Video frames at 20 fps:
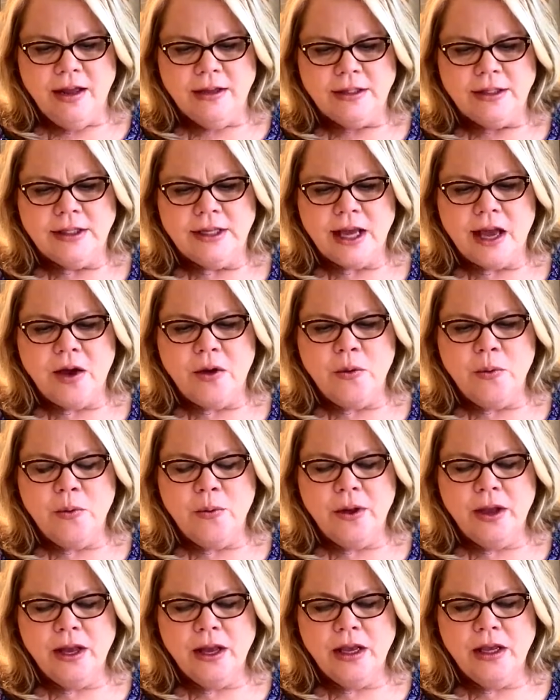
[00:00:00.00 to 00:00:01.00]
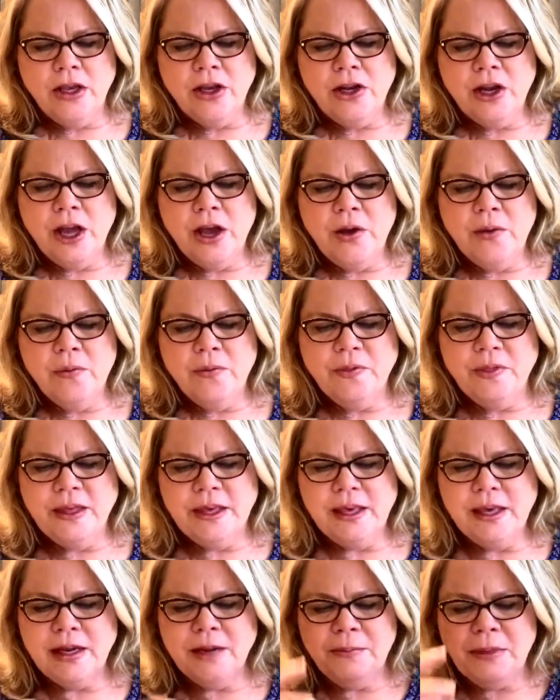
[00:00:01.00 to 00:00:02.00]
So, you know,
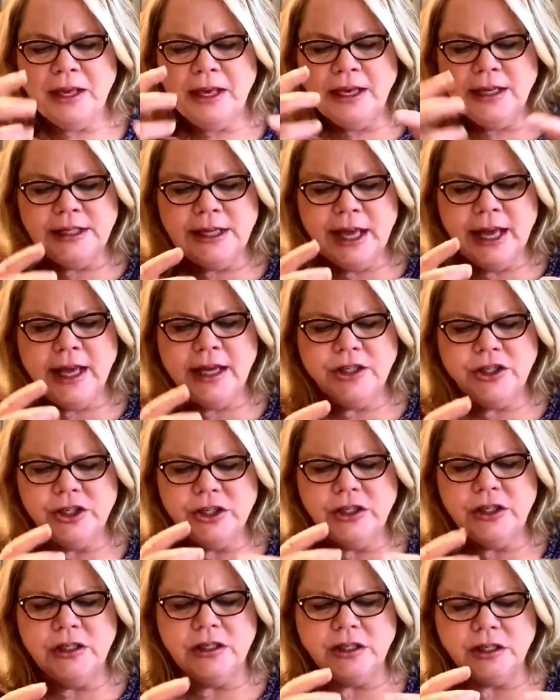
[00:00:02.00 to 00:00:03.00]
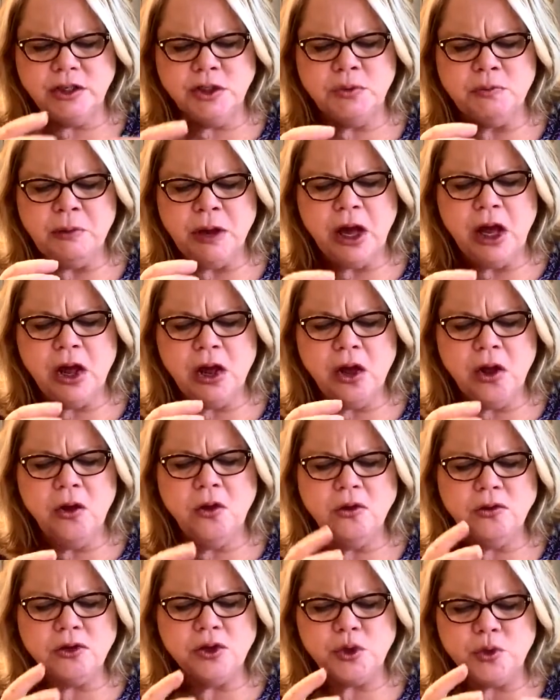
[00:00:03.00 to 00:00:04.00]
the enemy can take just this
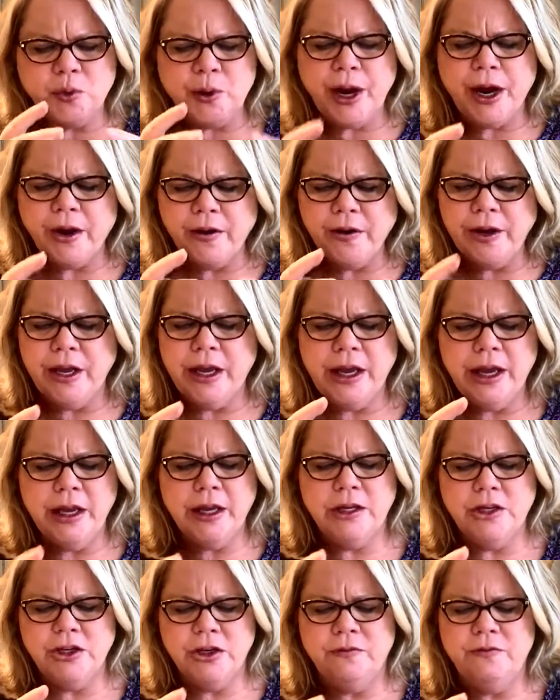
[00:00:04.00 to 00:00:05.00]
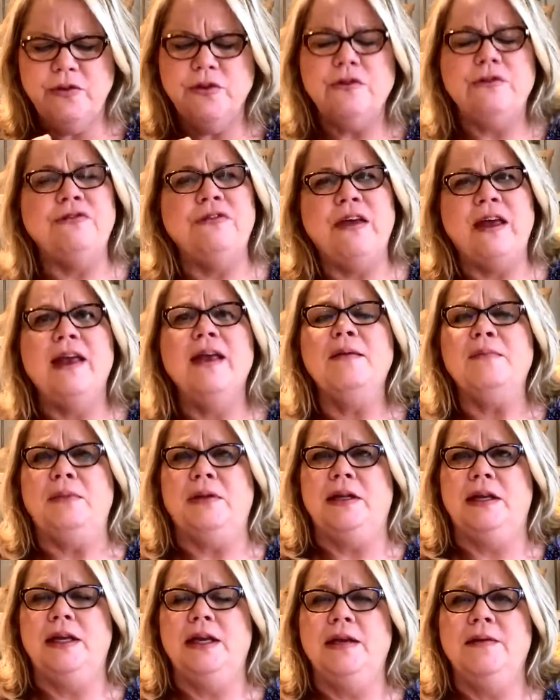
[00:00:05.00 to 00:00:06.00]
small square inch of your
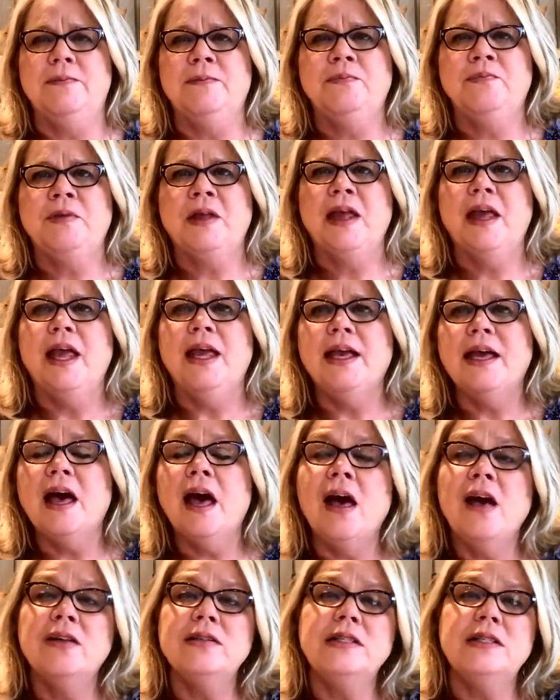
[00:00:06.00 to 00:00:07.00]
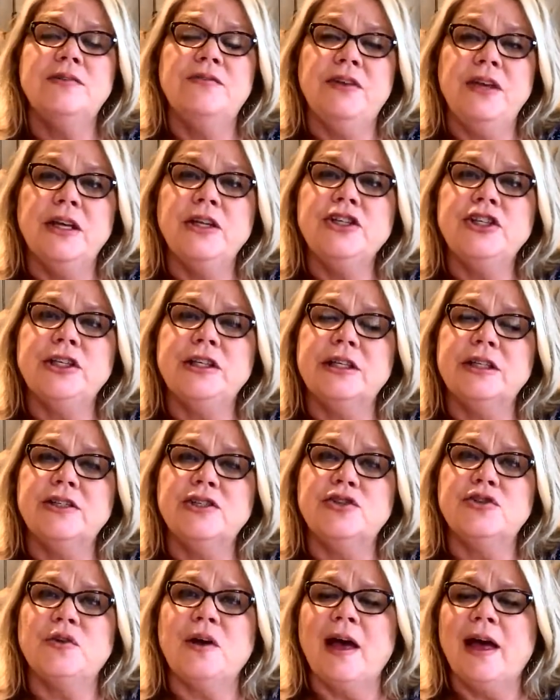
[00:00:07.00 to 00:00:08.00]
family and cause division and
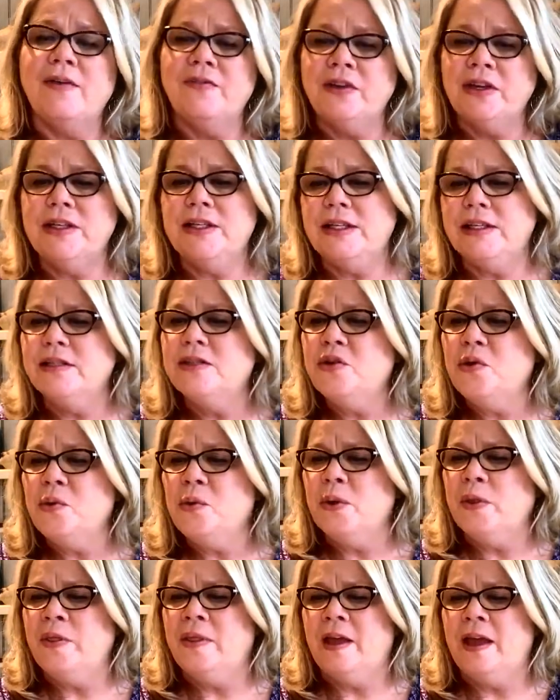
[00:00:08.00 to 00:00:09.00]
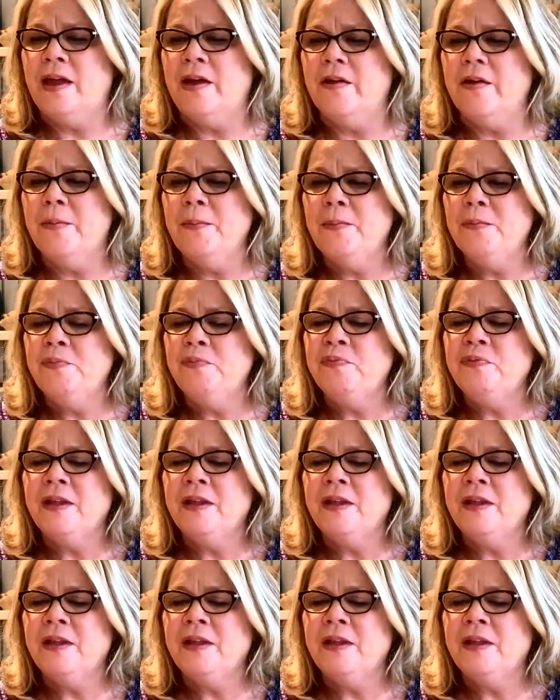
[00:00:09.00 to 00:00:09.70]
strife and discord there,